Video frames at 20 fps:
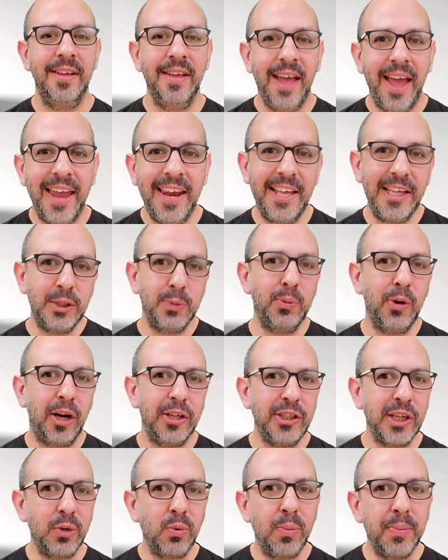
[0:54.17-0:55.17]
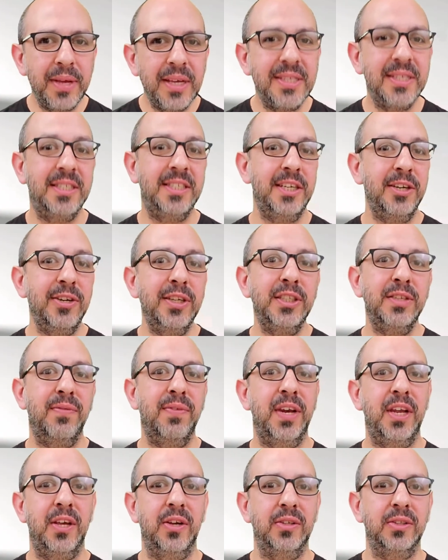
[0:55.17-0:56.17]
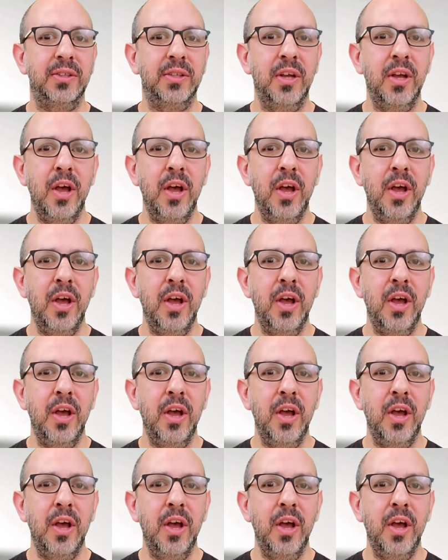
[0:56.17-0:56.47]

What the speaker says: And each project will be a series of videos.